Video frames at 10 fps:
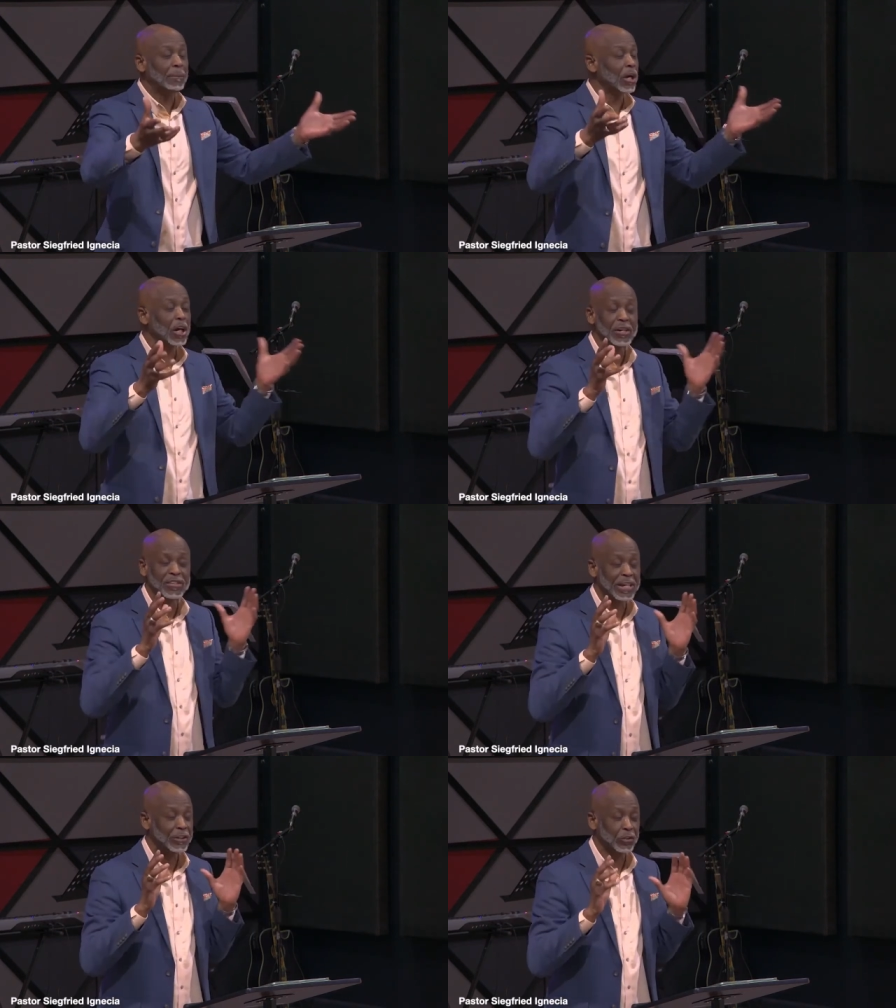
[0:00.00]
I'm not going
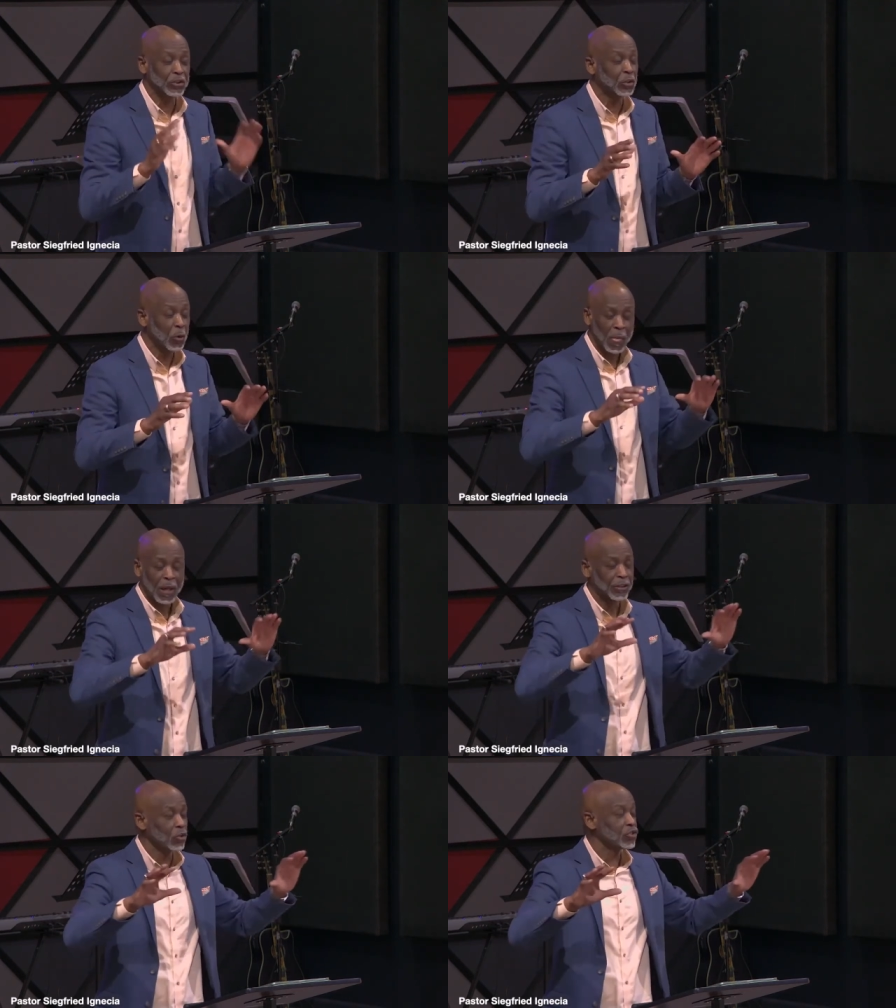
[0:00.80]
to say to you,
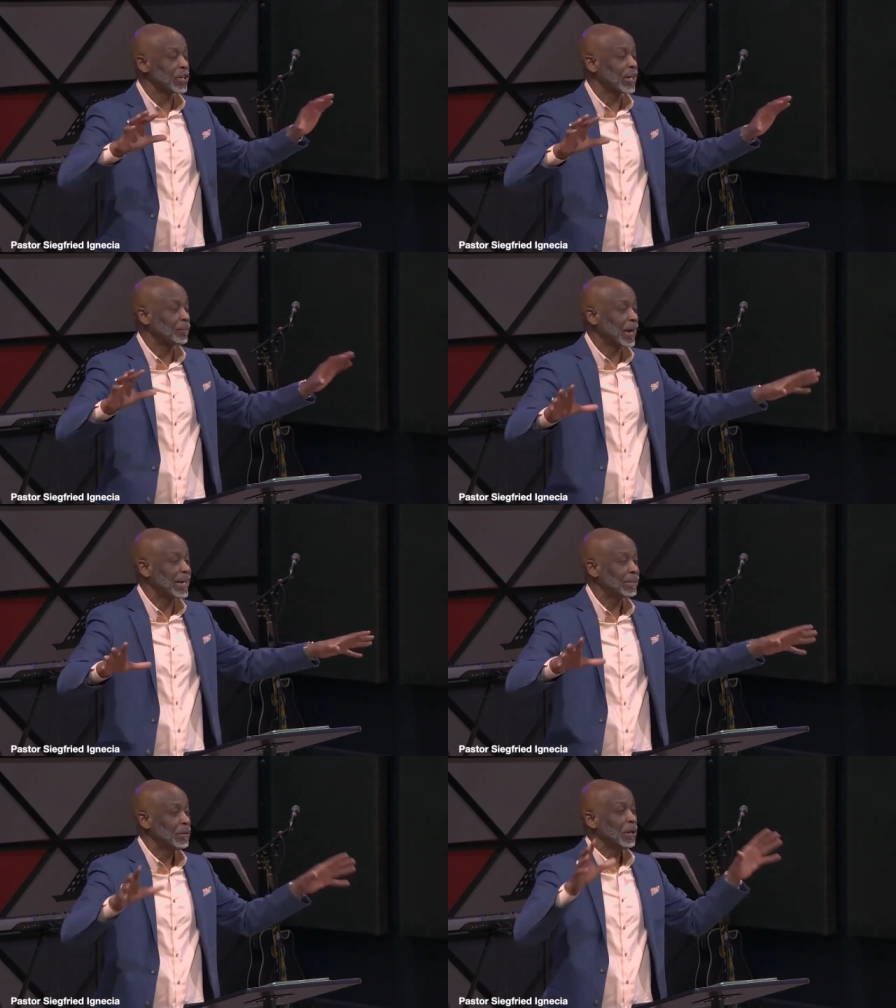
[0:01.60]
don't
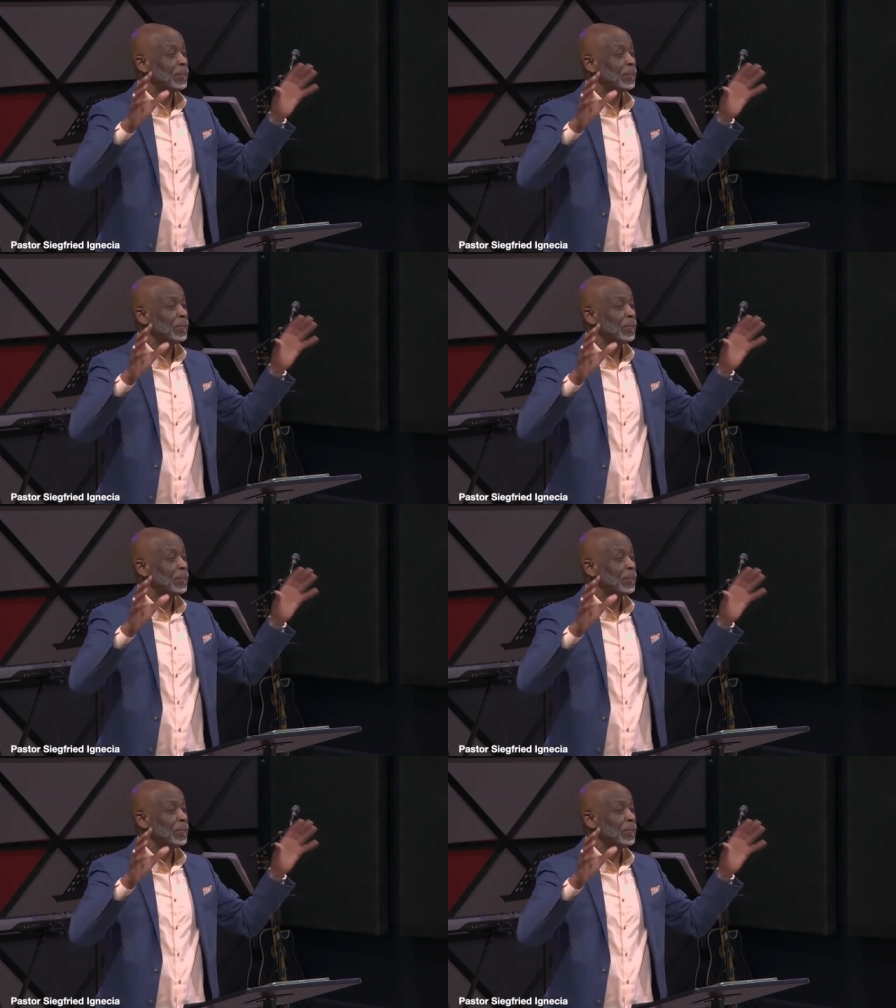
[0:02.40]
celebrate.